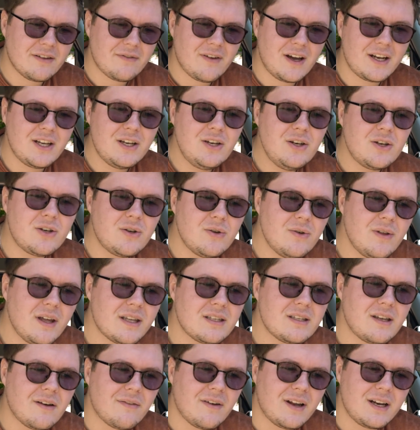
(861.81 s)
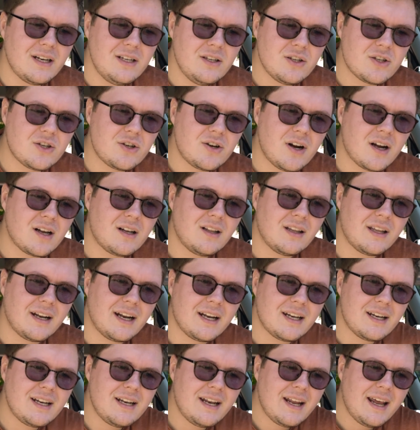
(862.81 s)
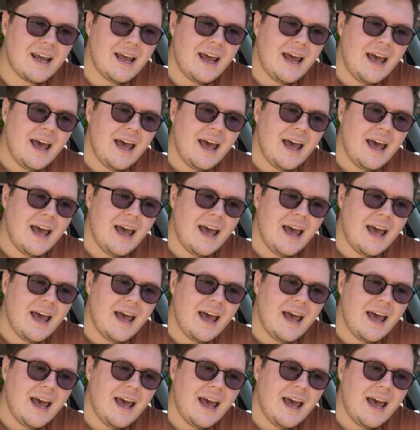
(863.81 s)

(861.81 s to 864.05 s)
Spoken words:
if I didn't do that stuff, I didn't struggle and I didn't